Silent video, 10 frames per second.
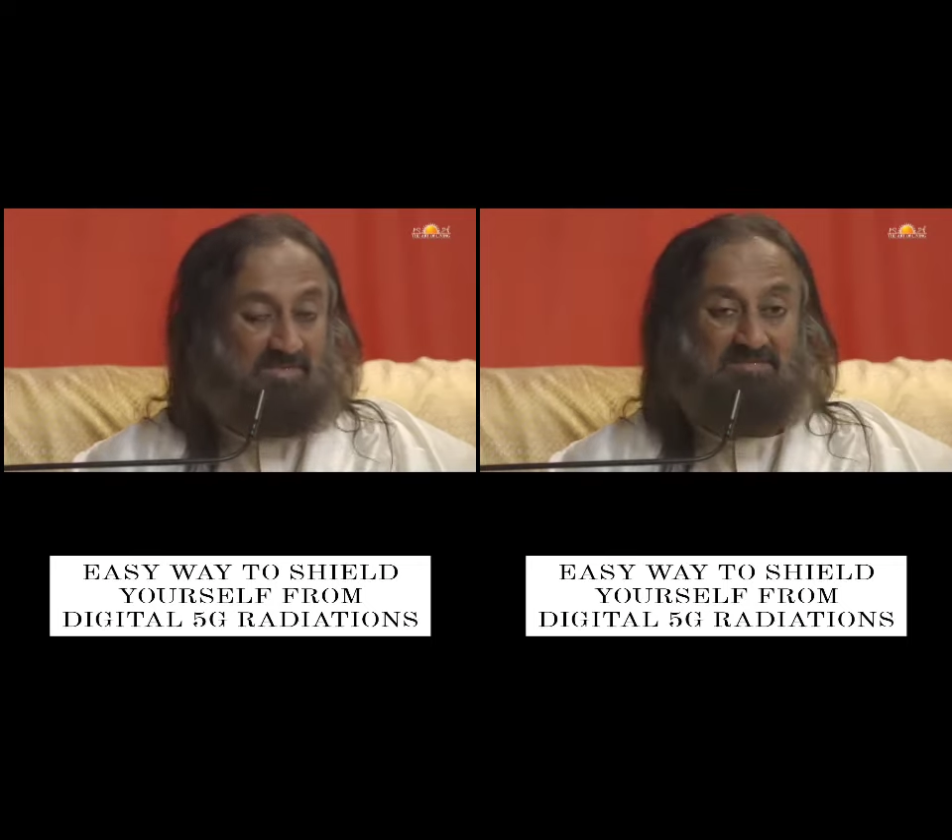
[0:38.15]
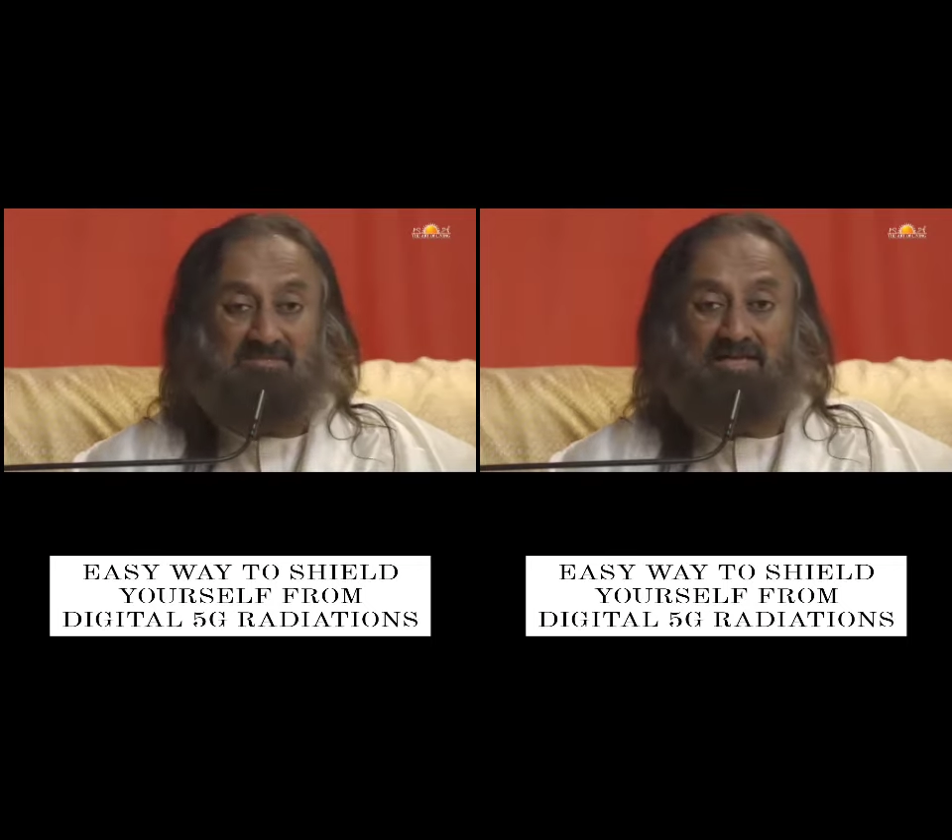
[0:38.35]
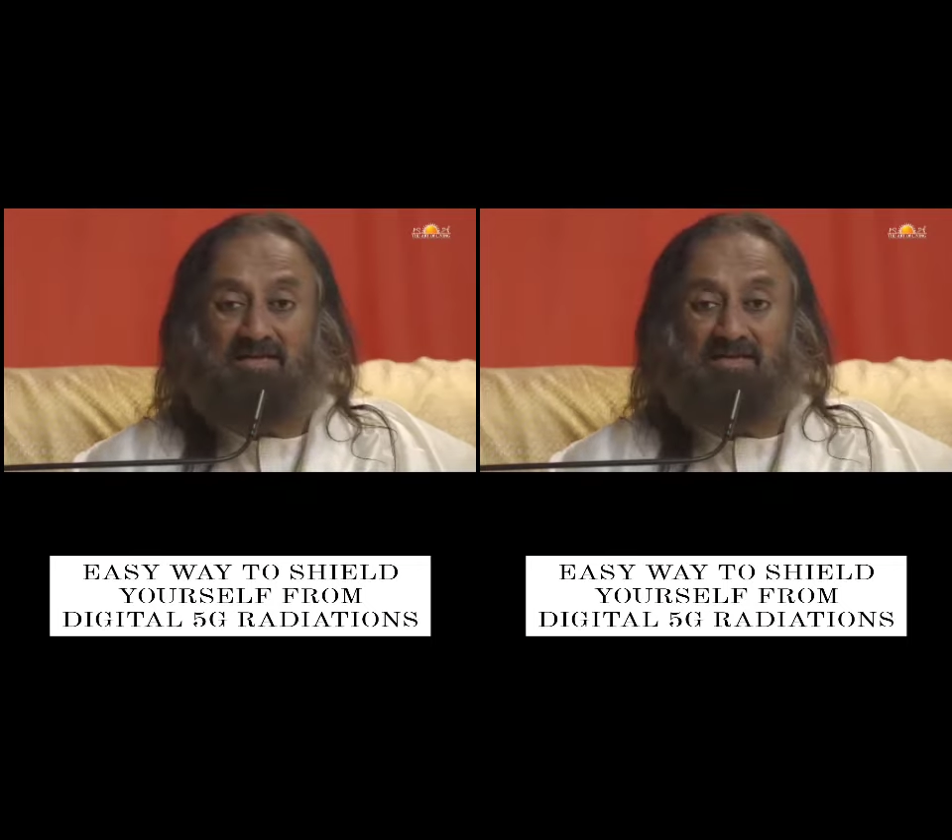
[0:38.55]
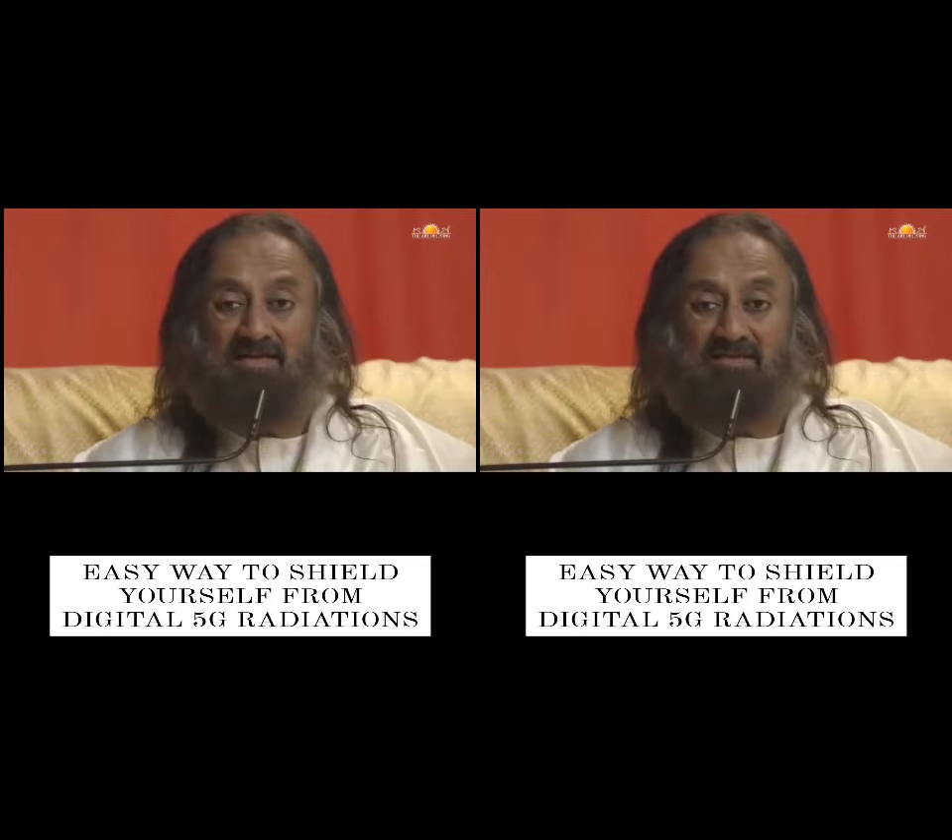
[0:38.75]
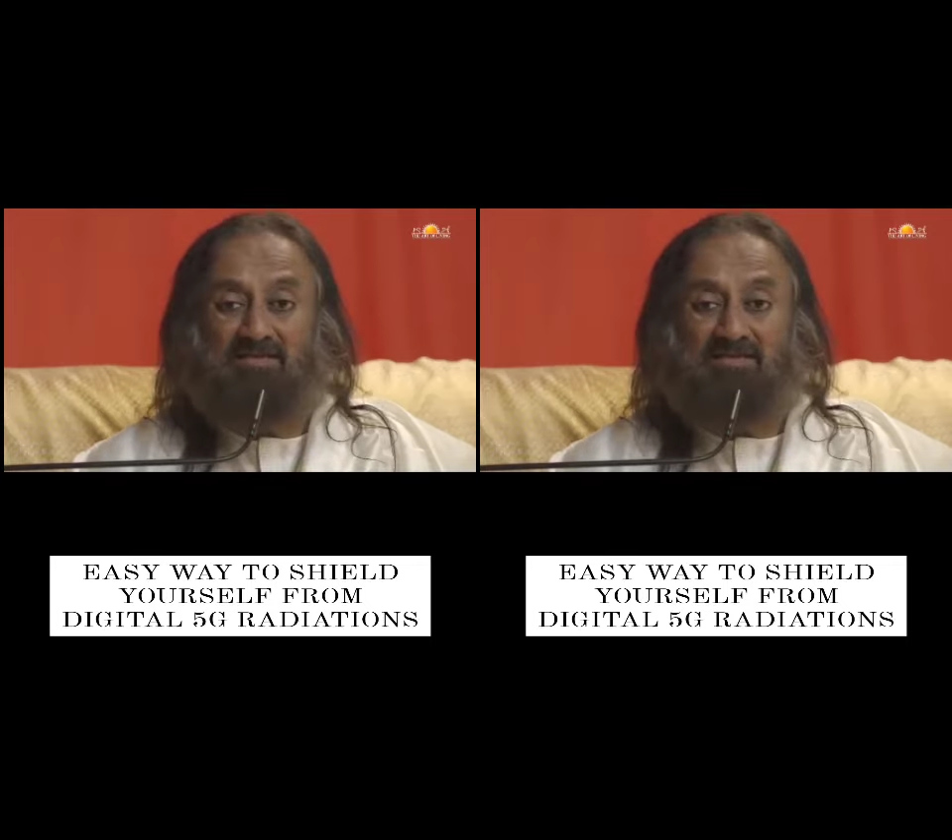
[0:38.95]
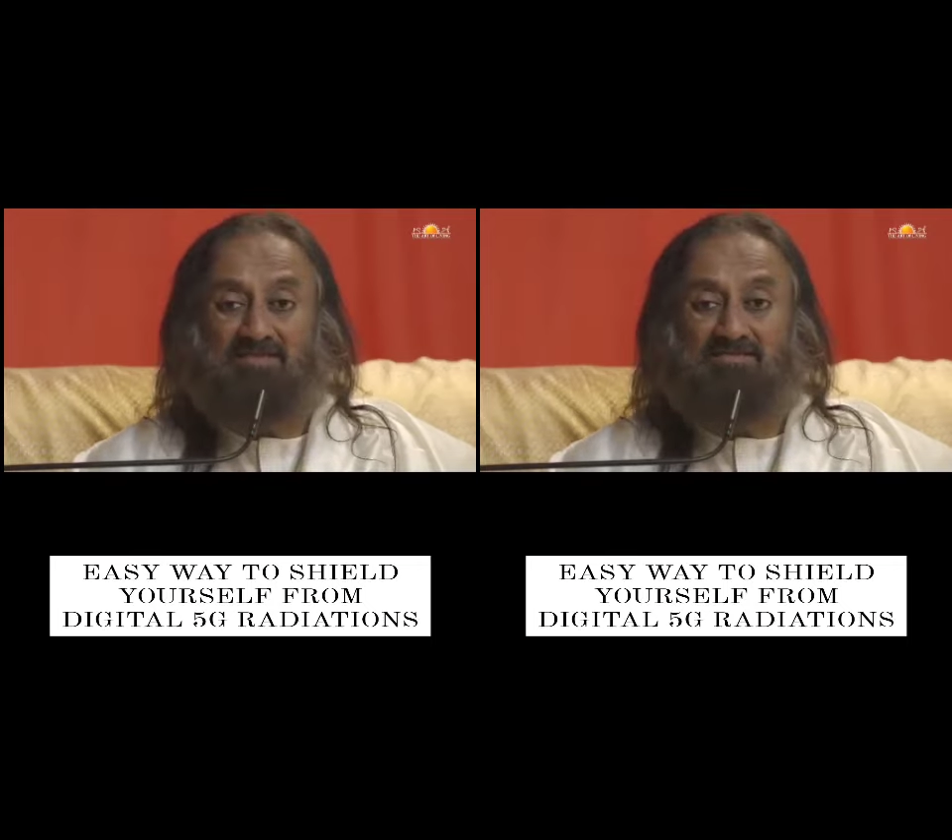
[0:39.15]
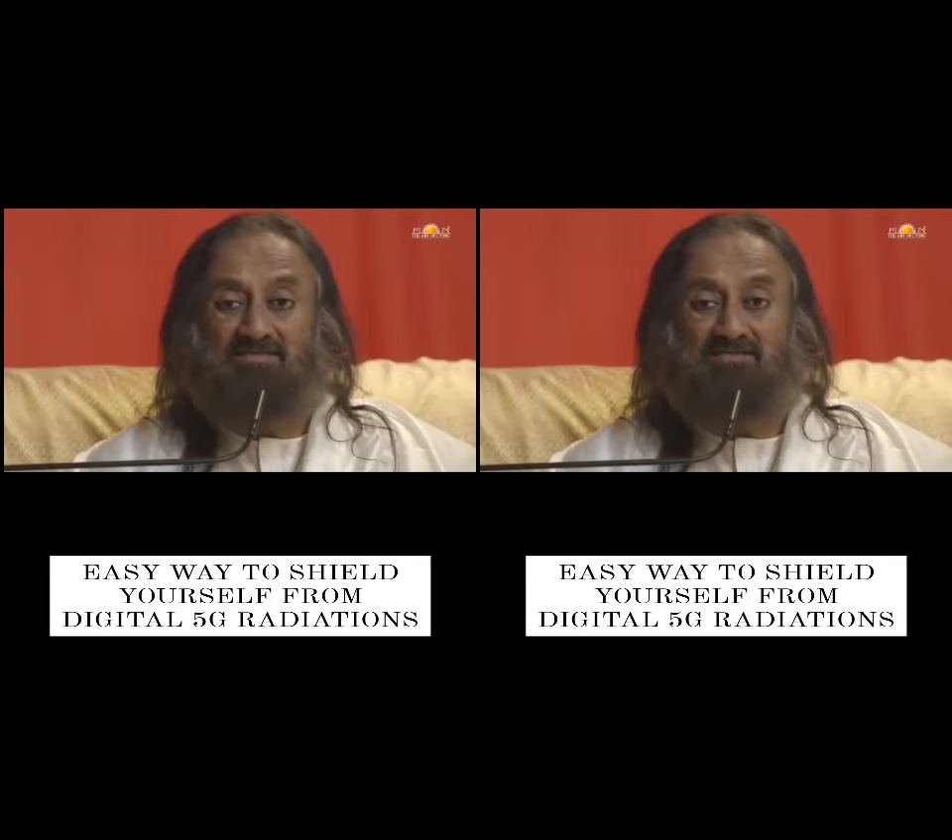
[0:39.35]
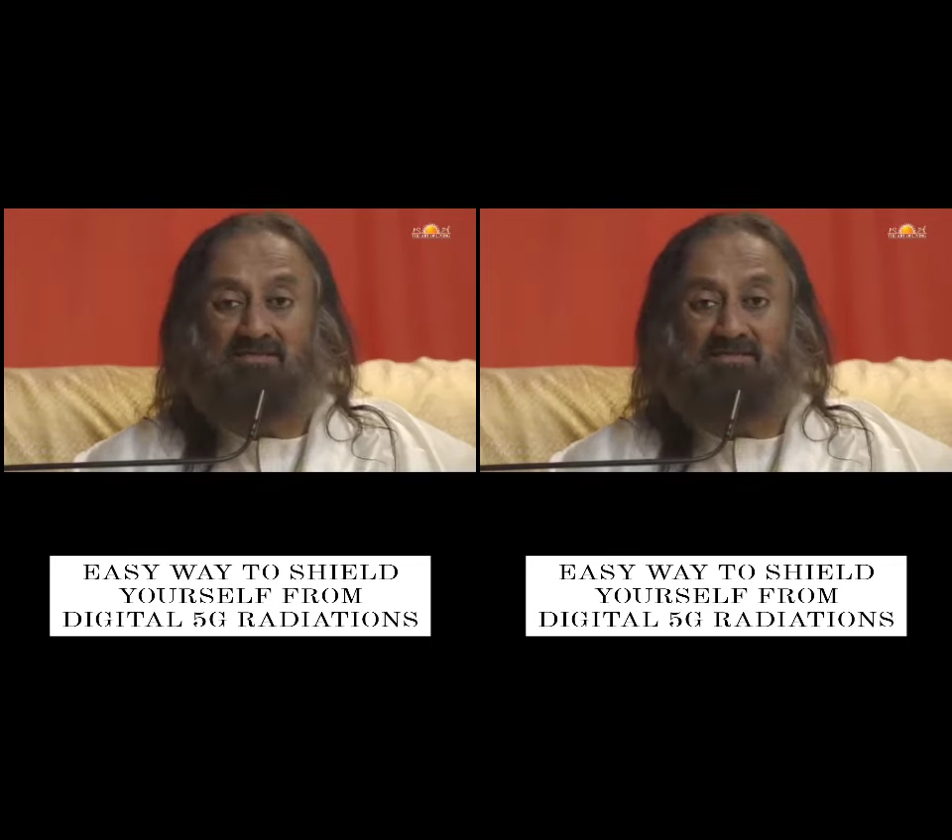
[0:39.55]
Second
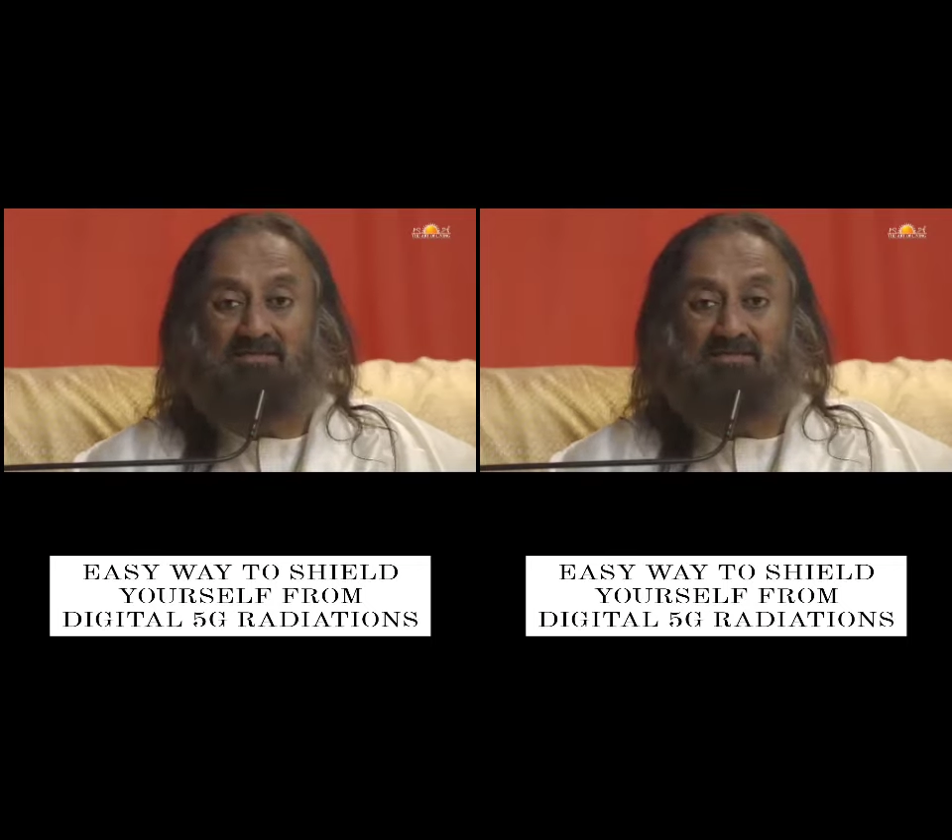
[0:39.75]
is